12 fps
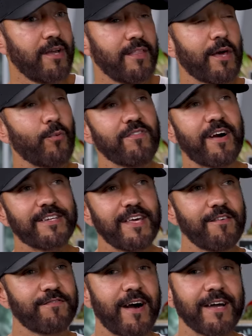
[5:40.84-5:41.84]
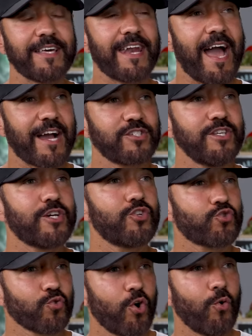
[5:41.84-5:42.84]
that we've identified that actually
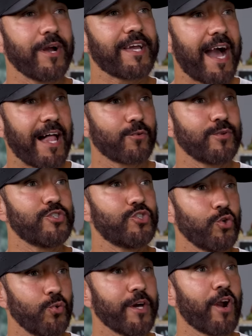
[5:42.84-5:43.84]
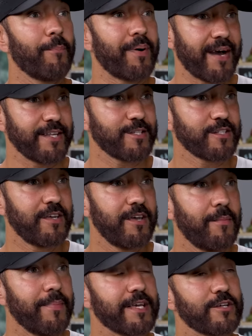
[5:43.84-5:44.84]
control what calories do in our bodies
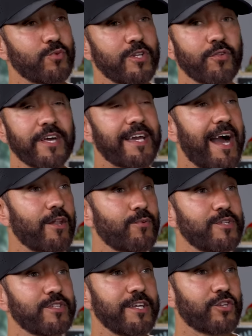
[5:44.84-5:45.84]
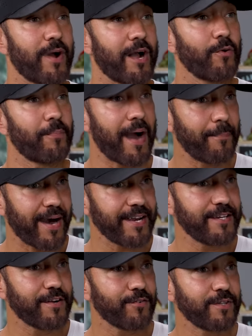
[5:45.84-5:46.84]
because we know that calories interact with my body
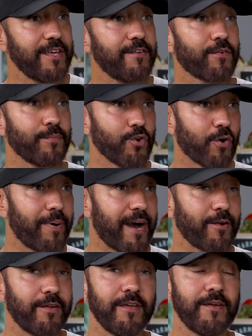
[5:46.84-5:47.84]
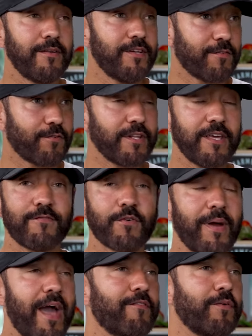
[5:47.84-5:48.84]
differently, from your body differently,
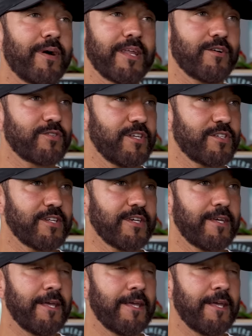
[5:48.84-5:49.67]
from everybody else listening.